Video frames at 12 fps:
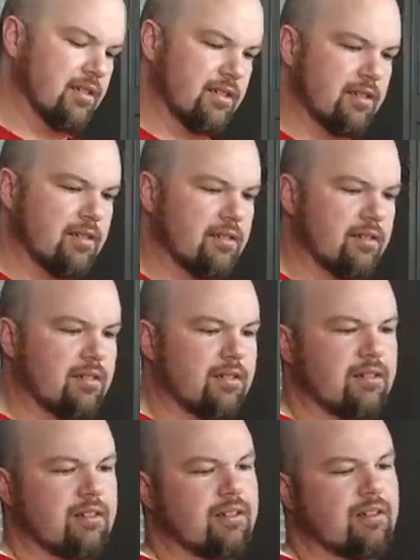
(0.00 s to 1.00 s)

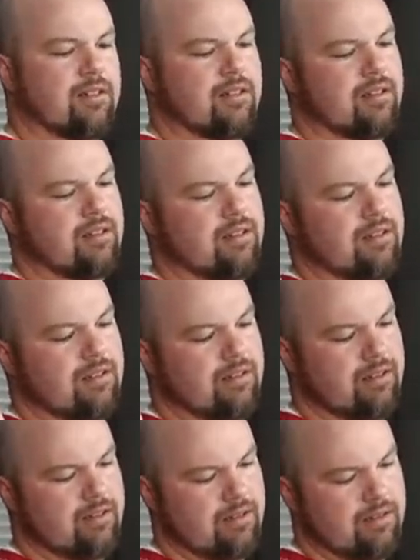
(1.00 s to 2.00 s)

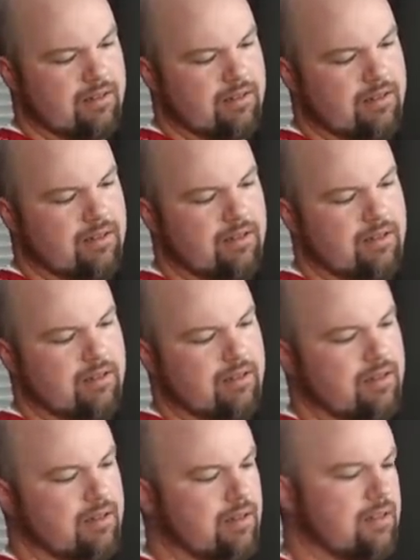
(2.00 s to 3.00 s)

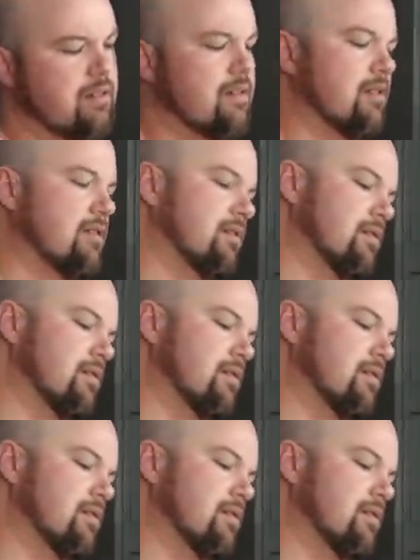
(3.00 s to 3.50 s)
(silent)